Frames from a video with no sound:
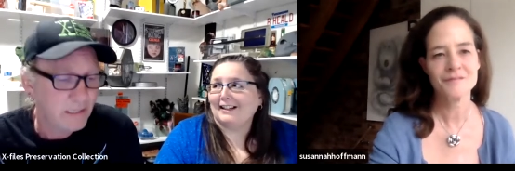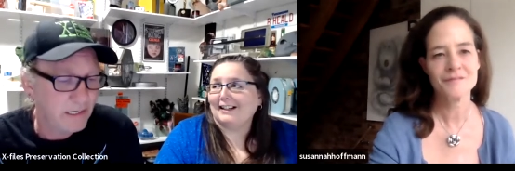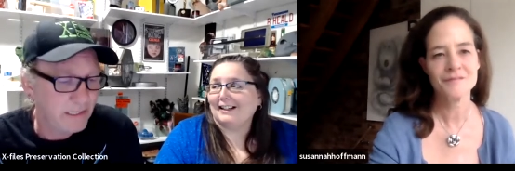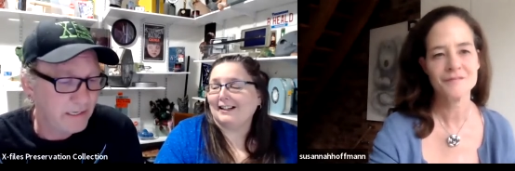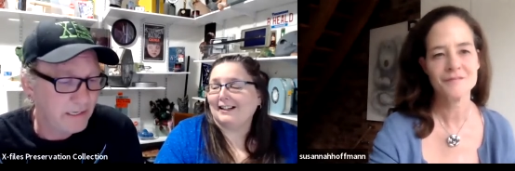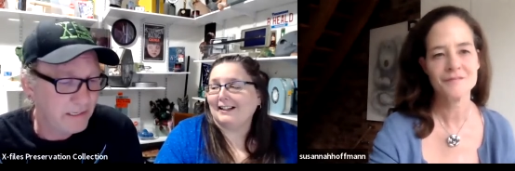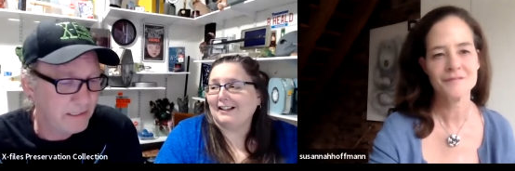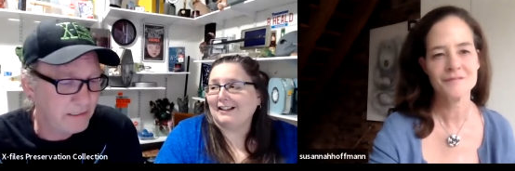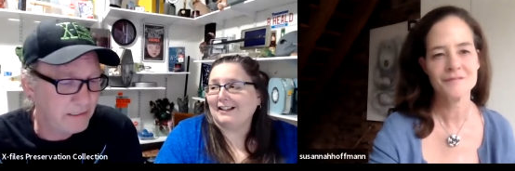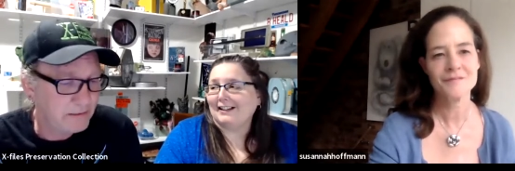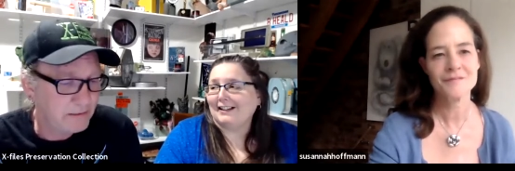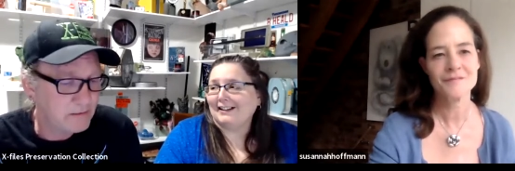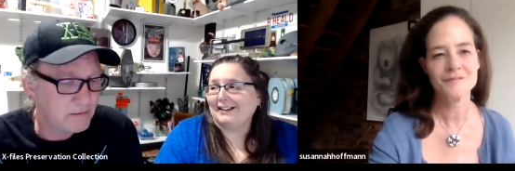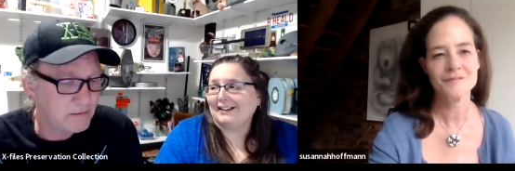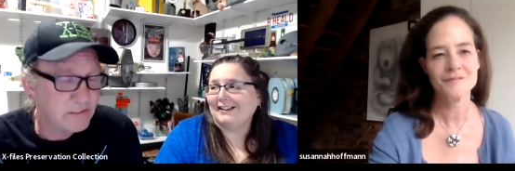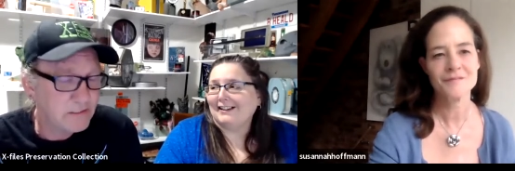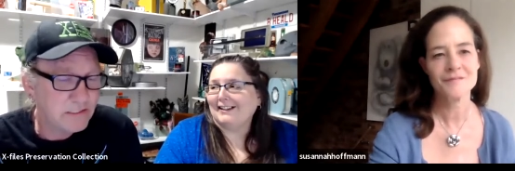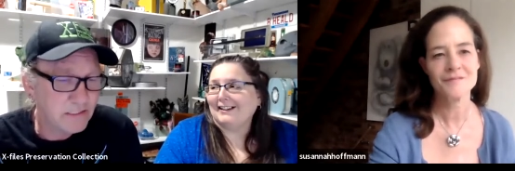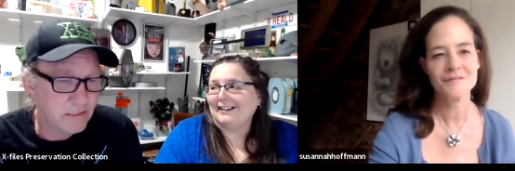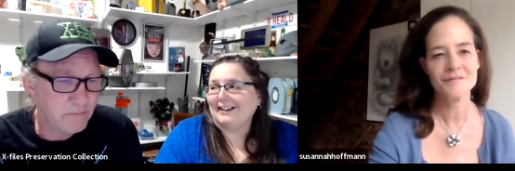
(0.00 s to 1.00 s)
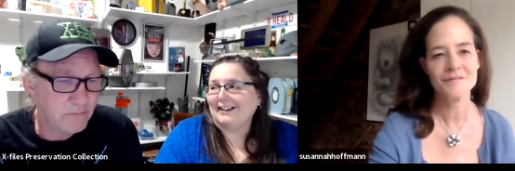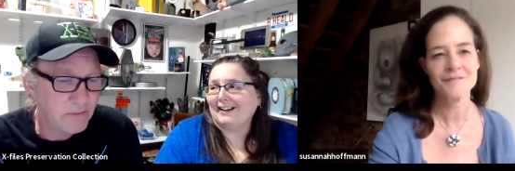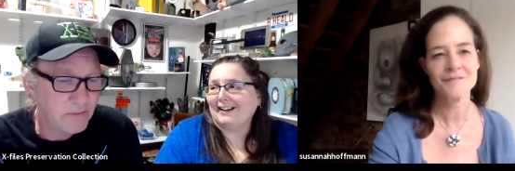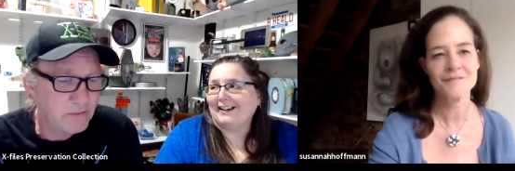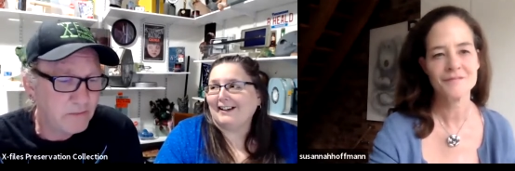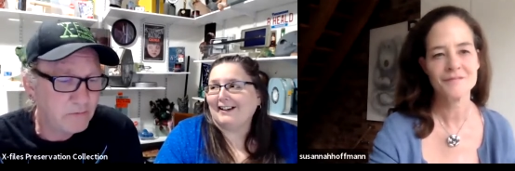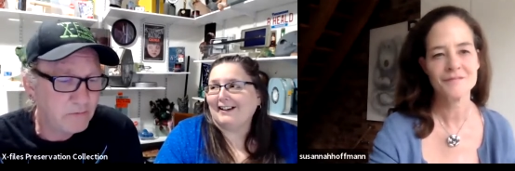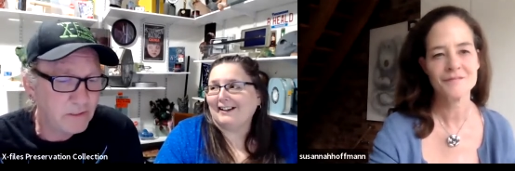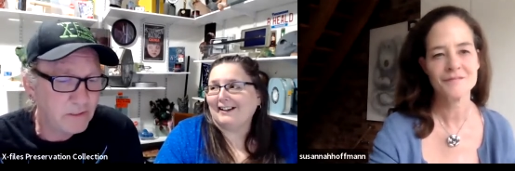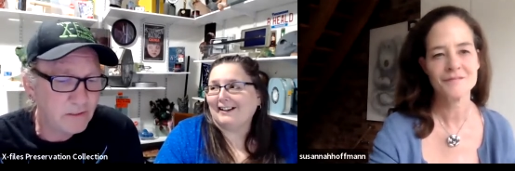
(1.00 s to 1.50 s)
Speaker 1: and somebody
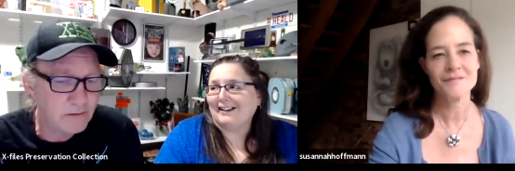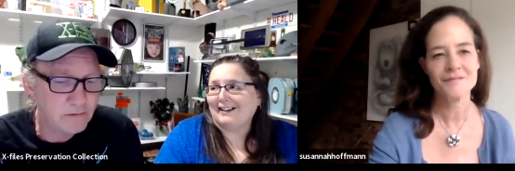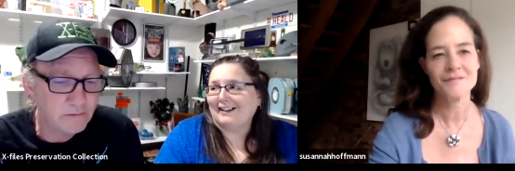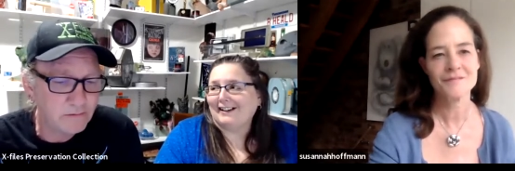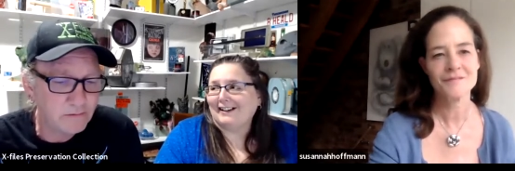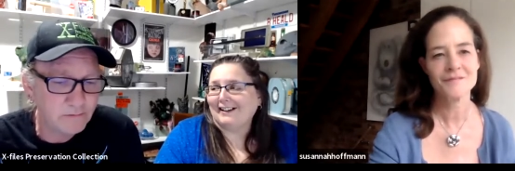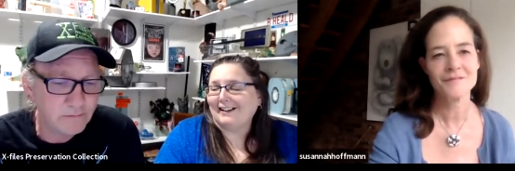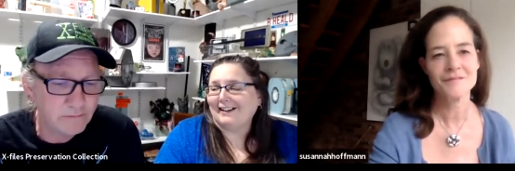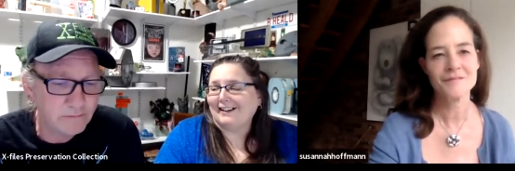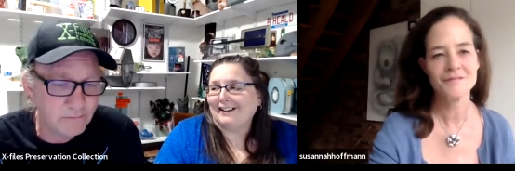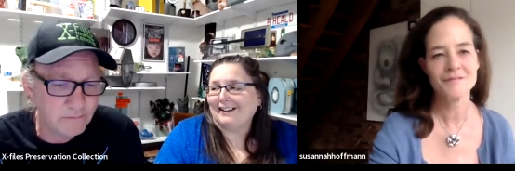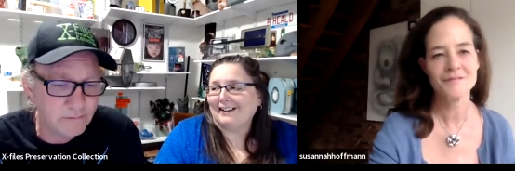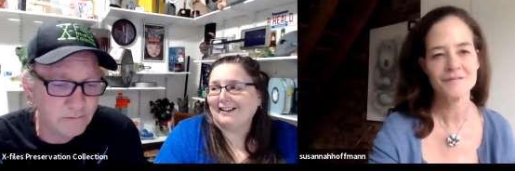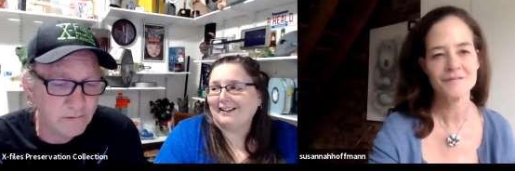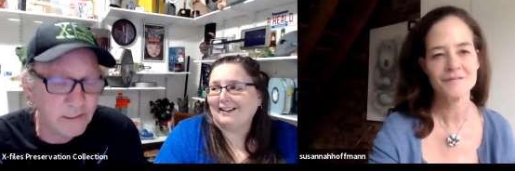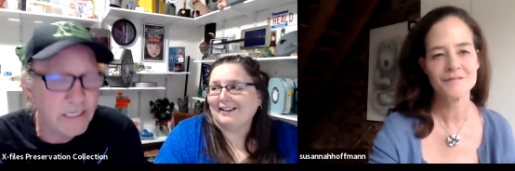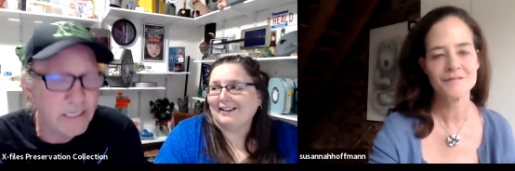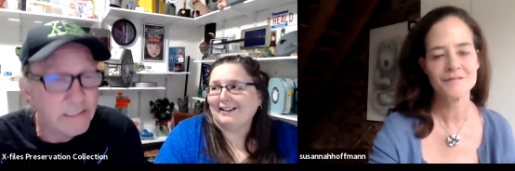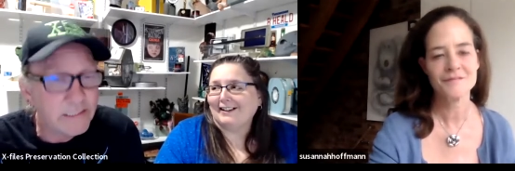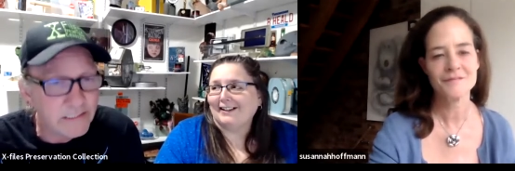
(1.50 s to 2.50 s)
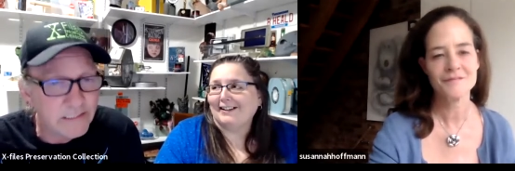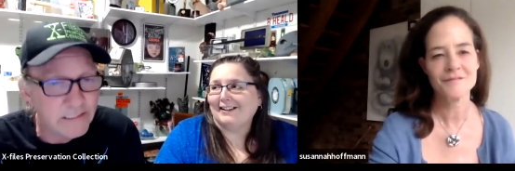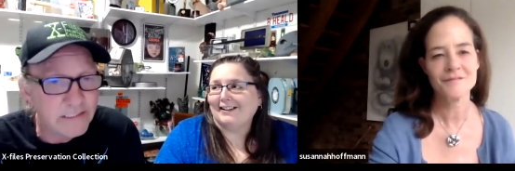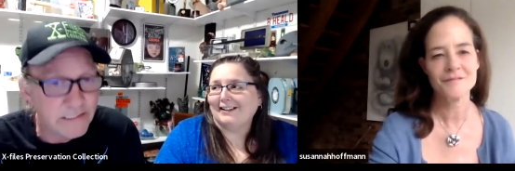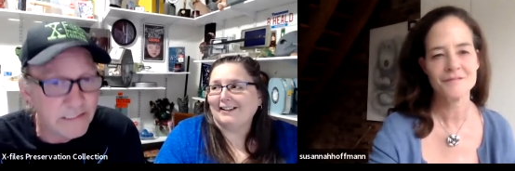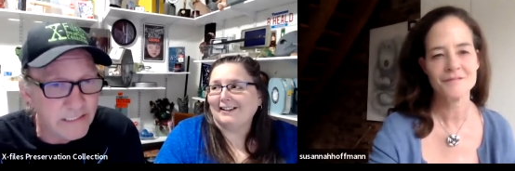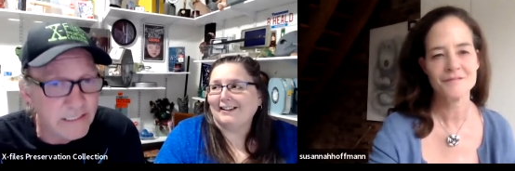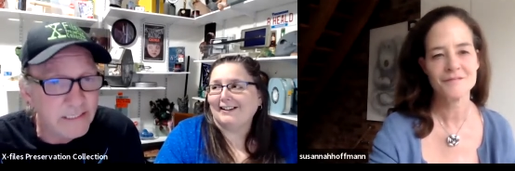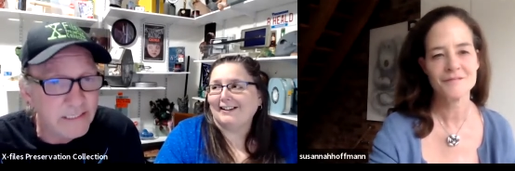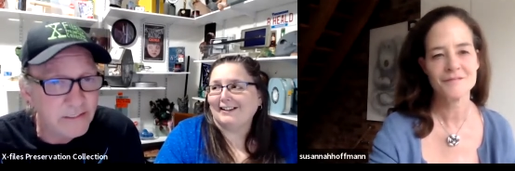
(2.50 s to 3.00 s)
would like to
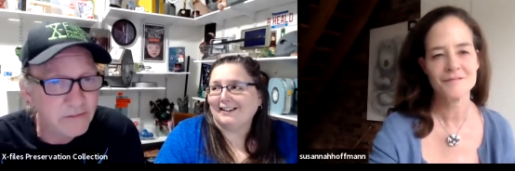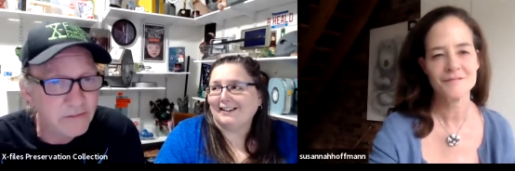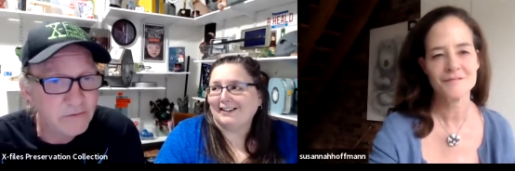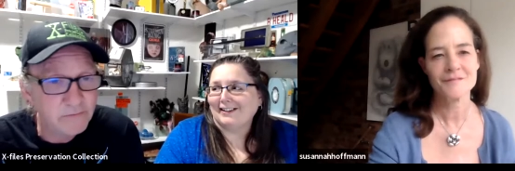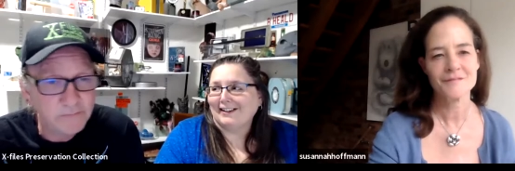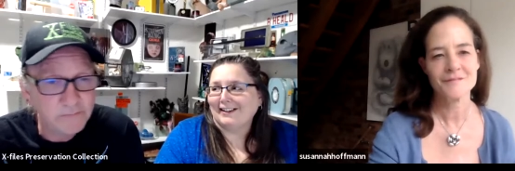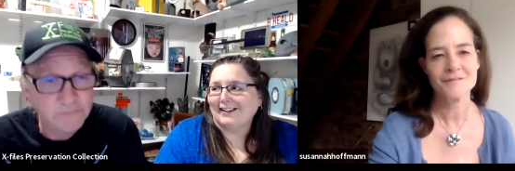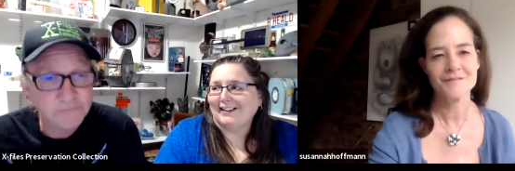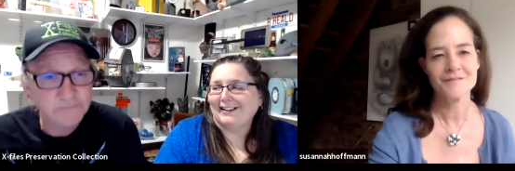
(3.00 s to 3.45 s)
see you.